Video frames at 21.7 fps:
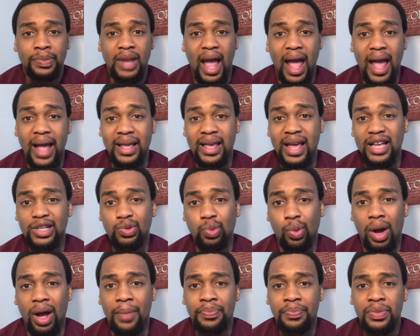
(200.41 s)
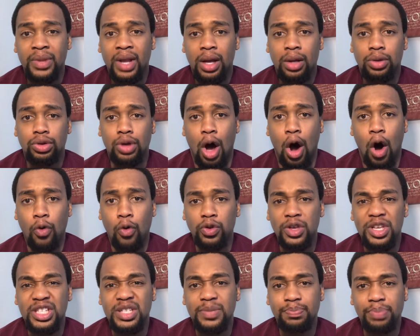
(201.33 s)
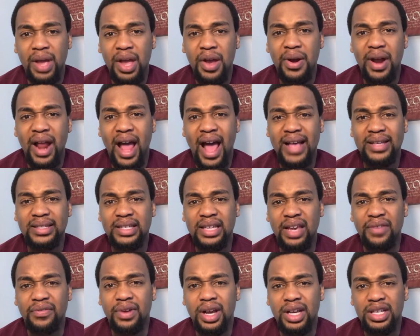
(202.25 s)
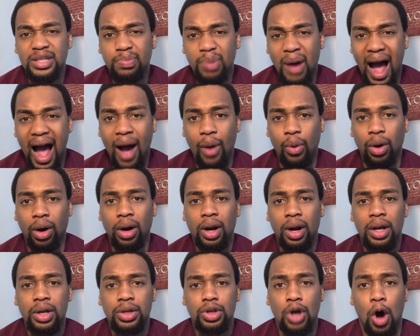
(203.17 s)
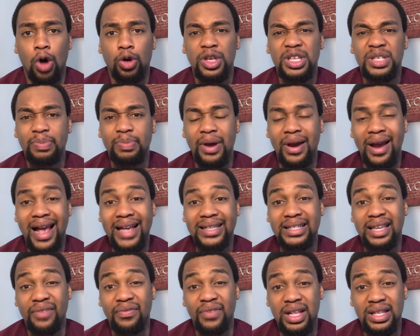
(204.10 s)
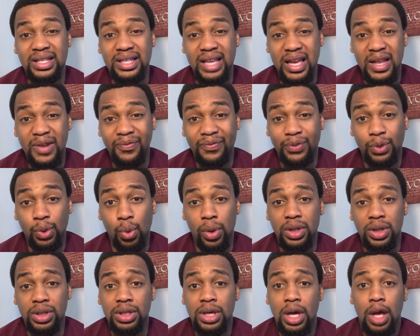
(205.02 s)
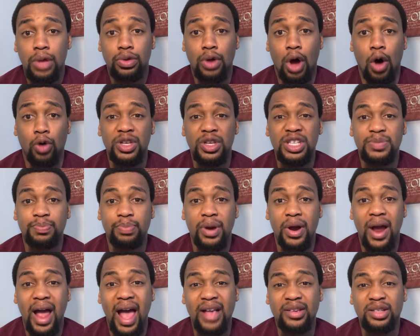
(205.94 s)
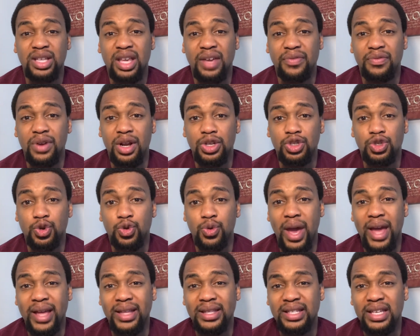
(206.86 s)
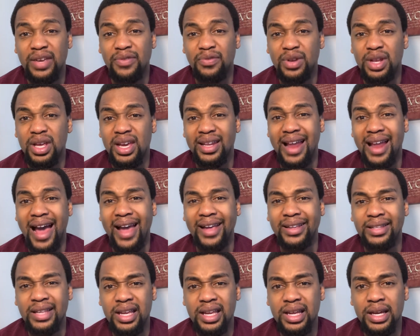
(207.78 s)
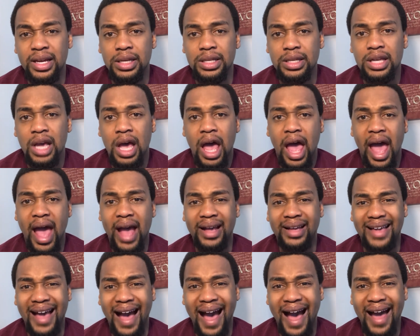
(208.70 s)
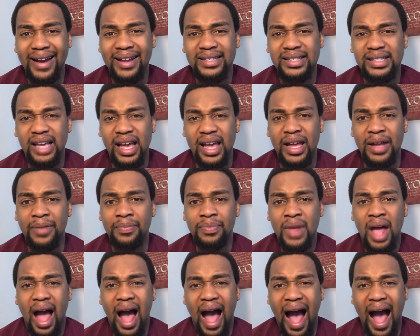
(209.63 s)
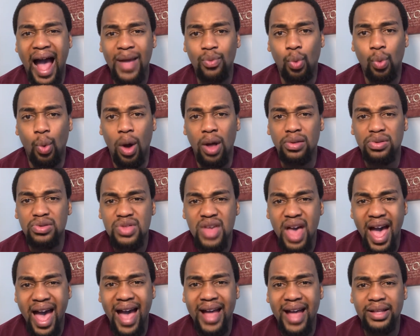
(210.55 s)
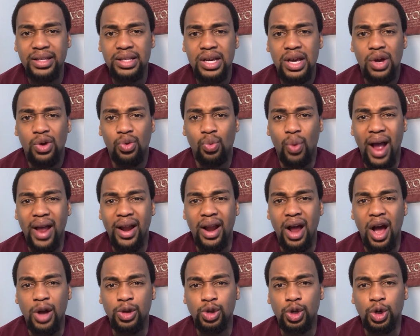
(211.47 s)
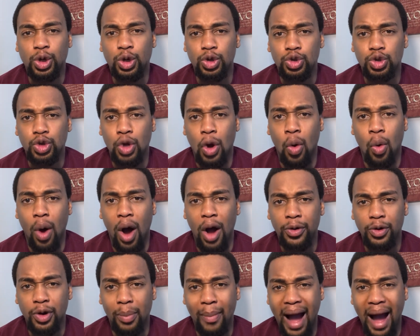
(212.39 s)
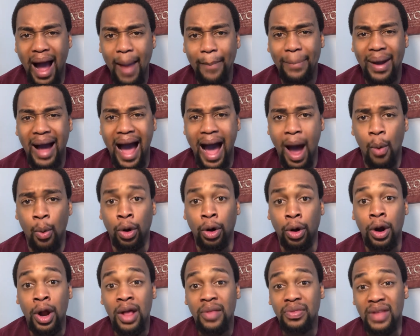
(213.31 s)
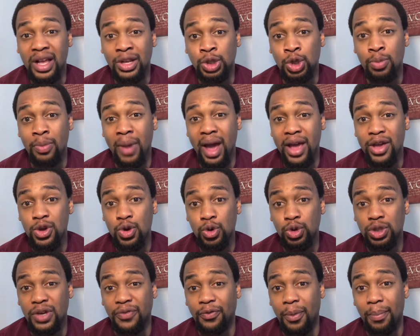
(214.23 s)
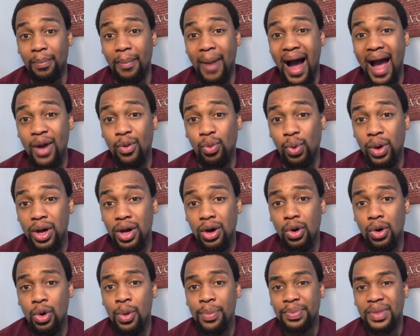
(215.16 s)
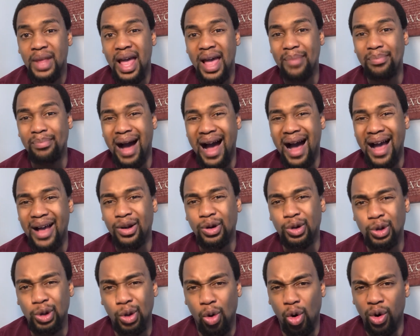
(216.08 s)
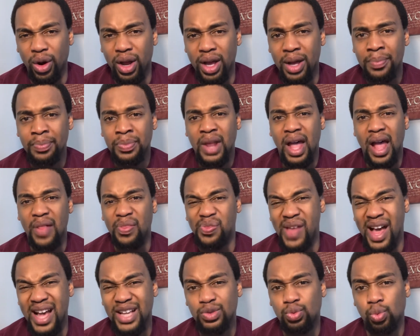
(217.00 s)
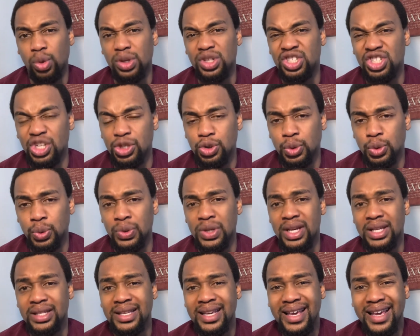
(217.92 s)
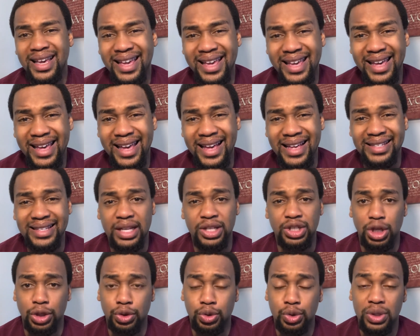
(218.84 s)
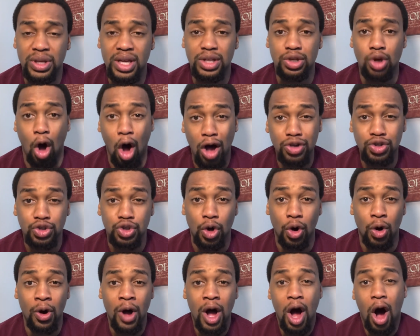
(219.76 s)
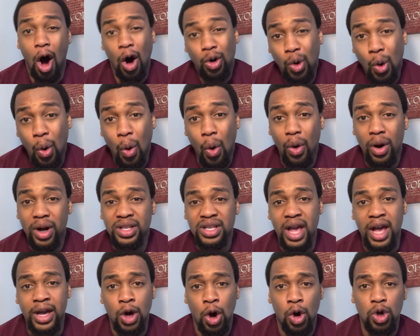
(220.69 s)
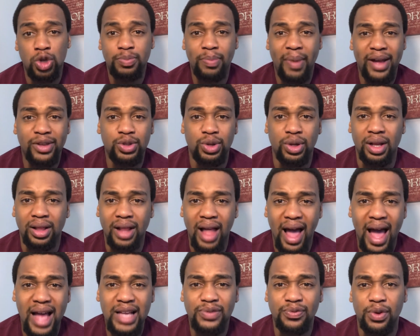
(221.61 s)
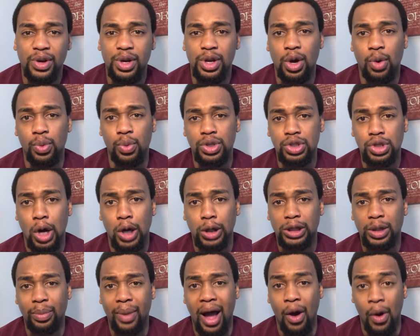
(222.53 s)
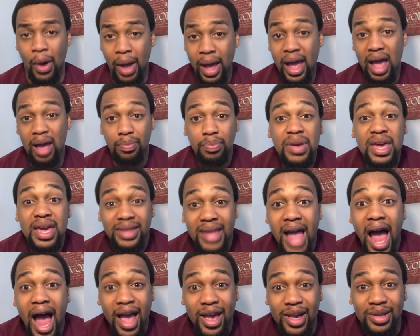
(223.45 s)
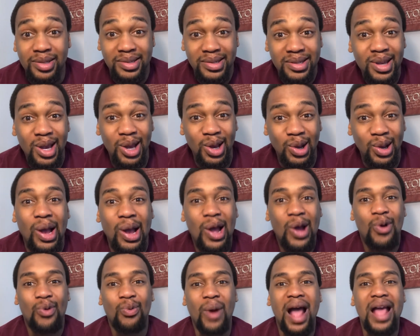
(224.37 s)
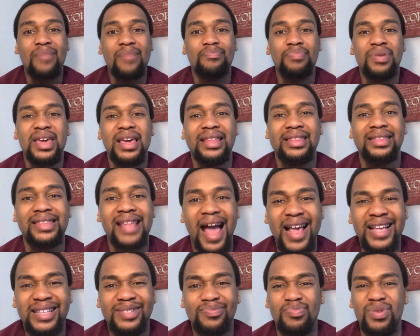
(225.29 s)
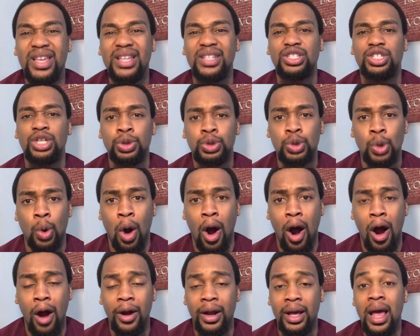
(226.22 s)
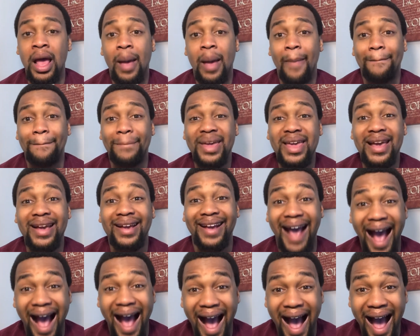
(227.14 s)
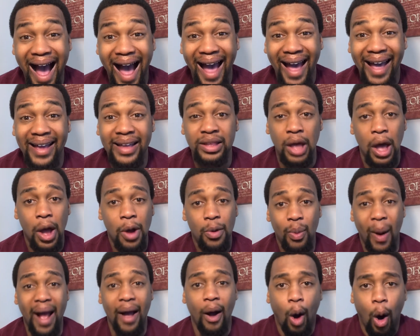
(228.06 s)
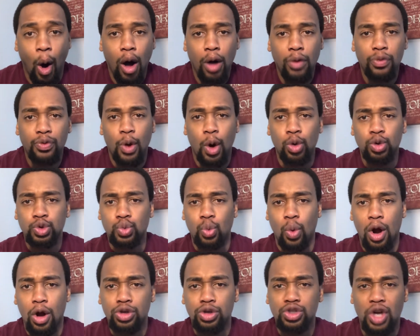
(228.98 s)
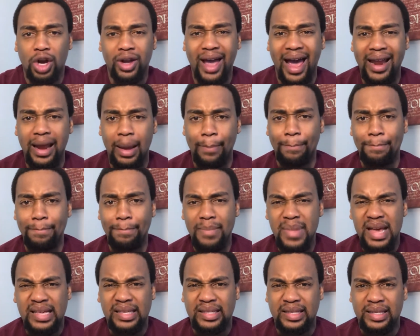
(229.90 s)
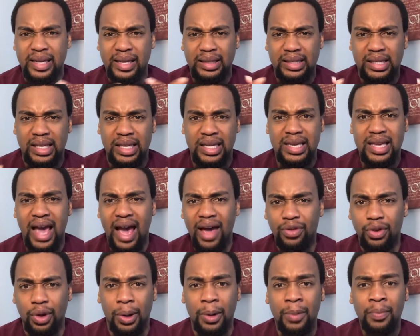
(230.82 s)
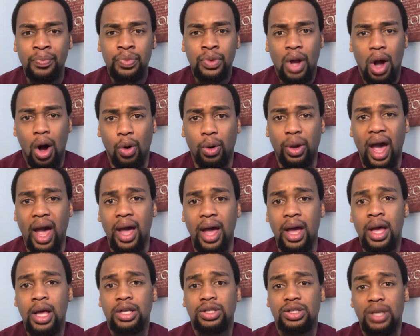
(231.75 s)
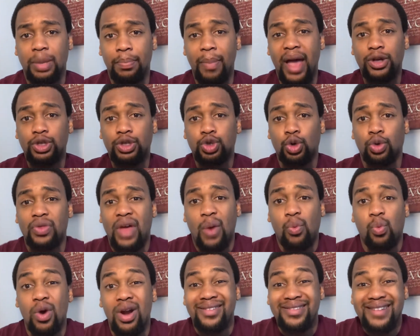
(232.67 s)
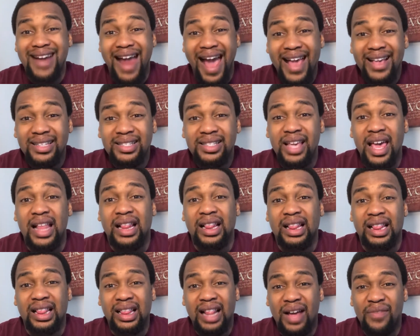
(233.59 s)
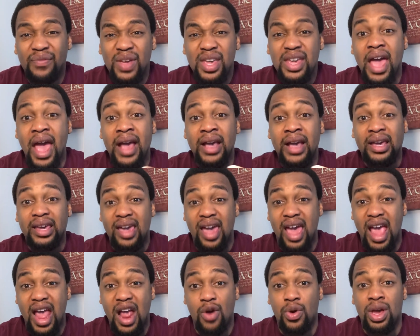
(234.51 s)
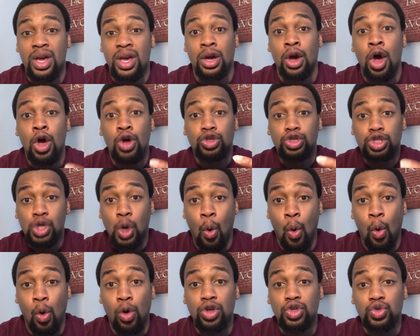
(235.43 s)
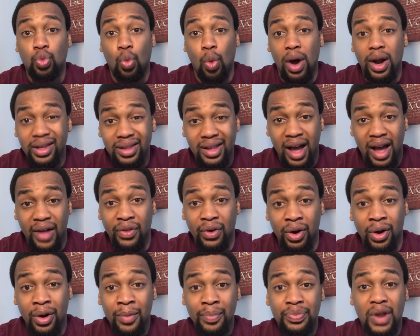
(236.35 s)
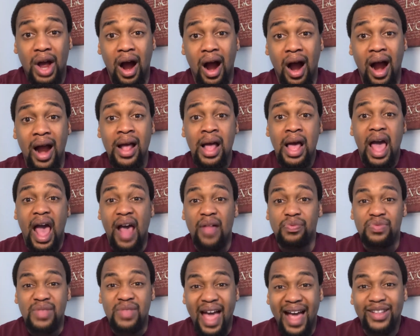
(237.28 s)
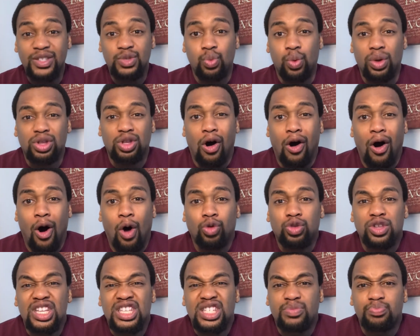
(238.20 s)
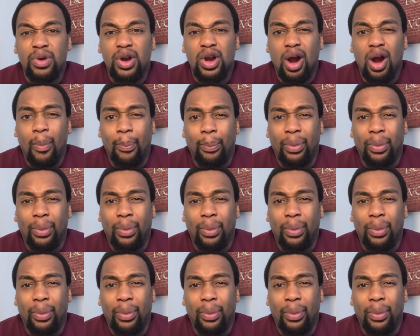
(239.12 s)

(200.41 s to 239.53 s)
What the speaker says: And guess what? The Holy Spirit has given us power. The Holy Spirit has given us influence. The Holy Spirit has given us creativity and ideas. And God is saying, I want that, right, under control, under my power, that you may use it for my will and my glory. And that's what gentleness is. And gentleness also, of course, it goes back to the last video we talked about and being nice, right? Being nice, being gentle-hearted, being kind, right? All those words are kind of mixed in together, okay, to make sure that we're nice and loving and caring towards one another, all right? And that's what the Holy Spirit